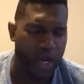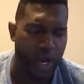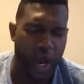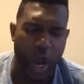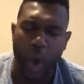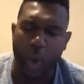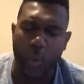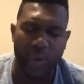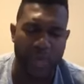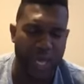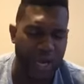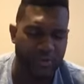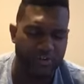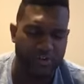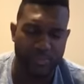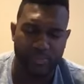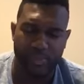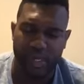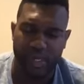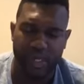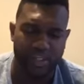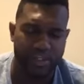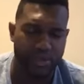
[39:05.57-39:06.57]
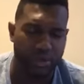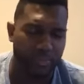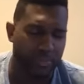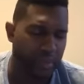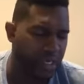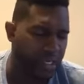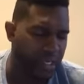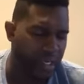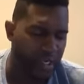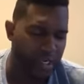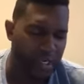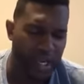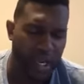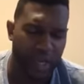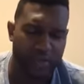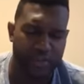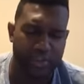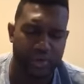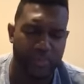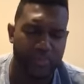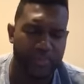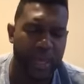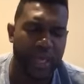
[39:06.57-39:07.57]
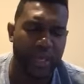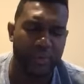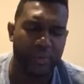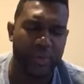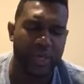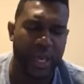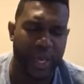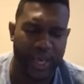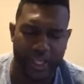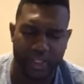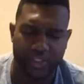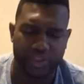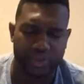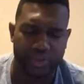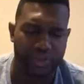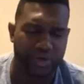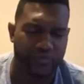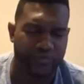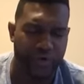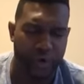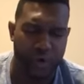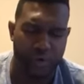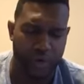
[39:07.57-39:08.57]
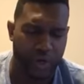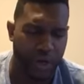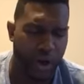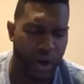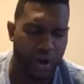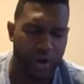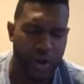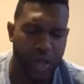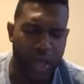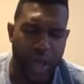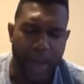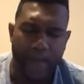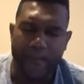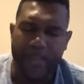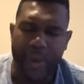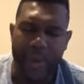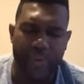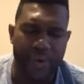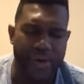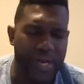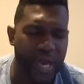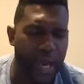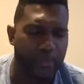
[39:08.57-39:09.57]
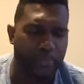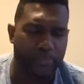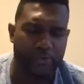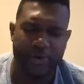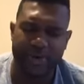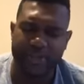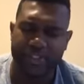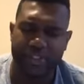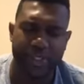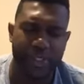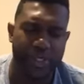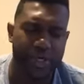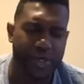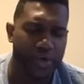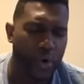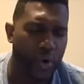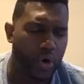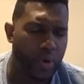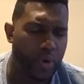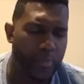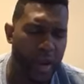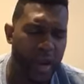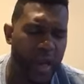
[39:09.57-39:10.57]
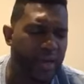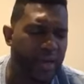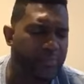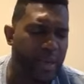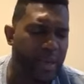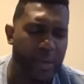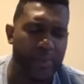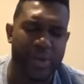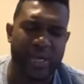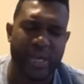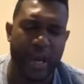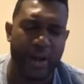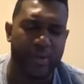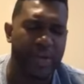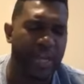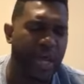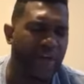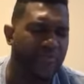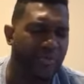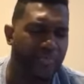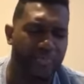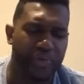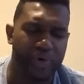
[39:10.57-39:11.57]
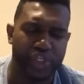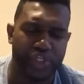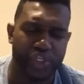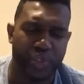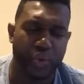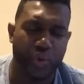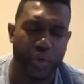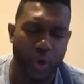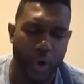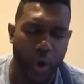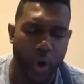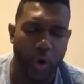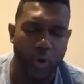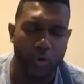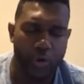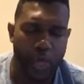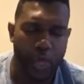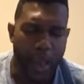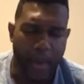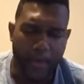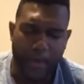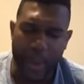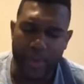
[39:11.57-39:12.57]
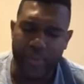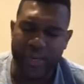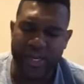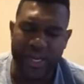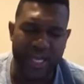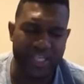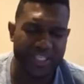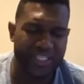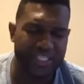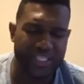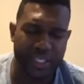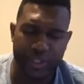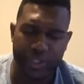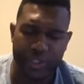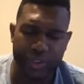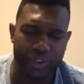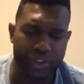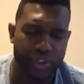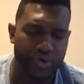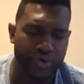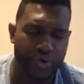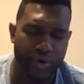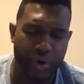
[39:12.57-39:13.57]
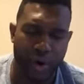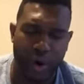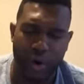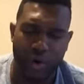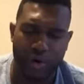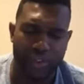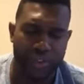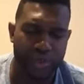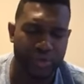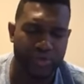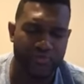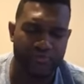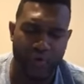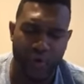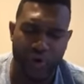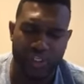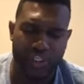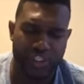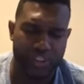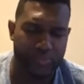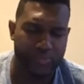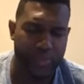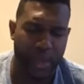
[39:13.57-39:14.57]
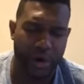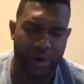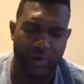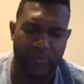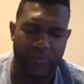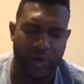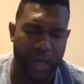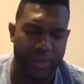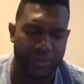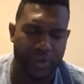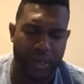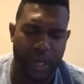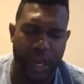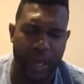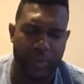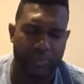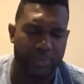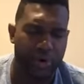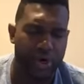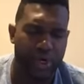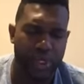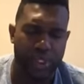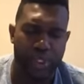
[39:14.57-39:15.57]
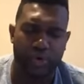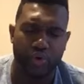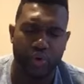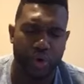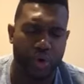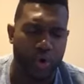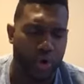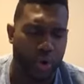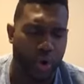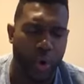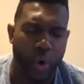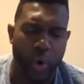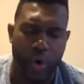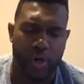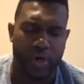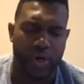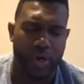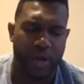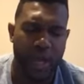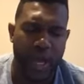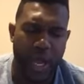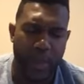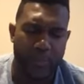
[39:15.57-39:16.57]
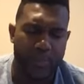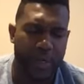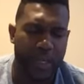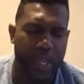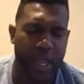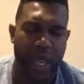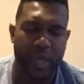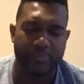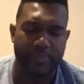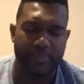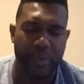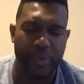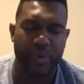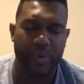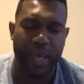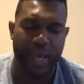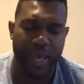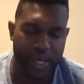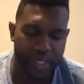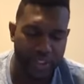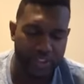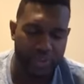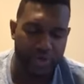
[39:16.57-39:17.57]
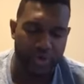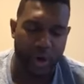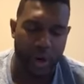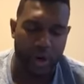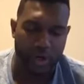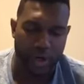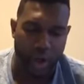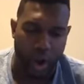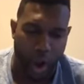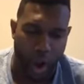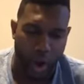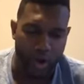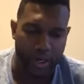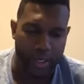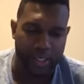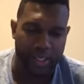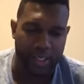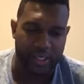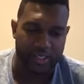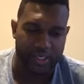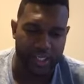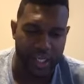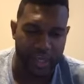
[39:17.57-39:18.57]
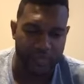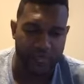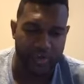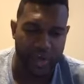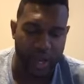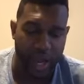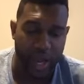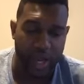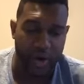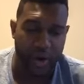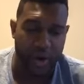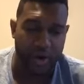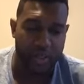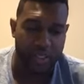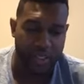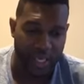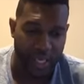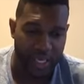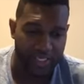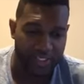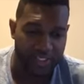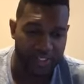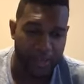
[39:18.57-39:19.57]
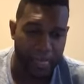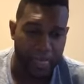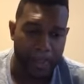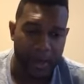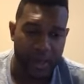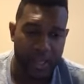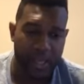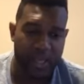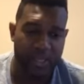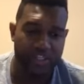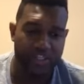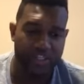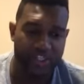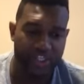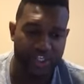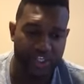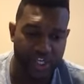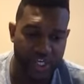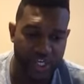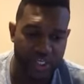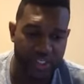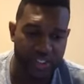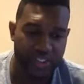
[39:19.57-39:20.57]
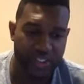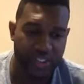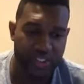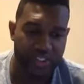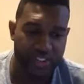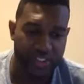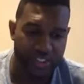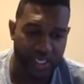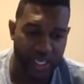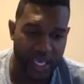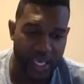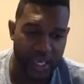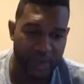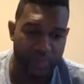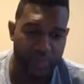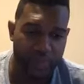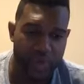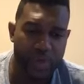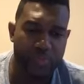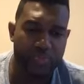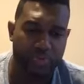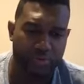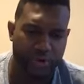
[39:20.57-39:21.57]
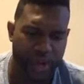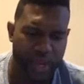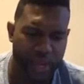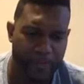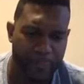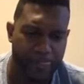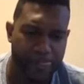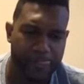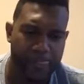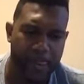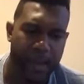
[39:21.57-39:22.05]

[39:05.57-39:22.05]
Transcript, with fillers: All we have to be is obedient, God. So may we answer your phone call. May we not press the ignore button. May we not never put you on hold. May we not send you to the, to the voicemail, Father God, putting you on a corner. But God, may we answer our calling and give God our yes. In Jesus' name we pray.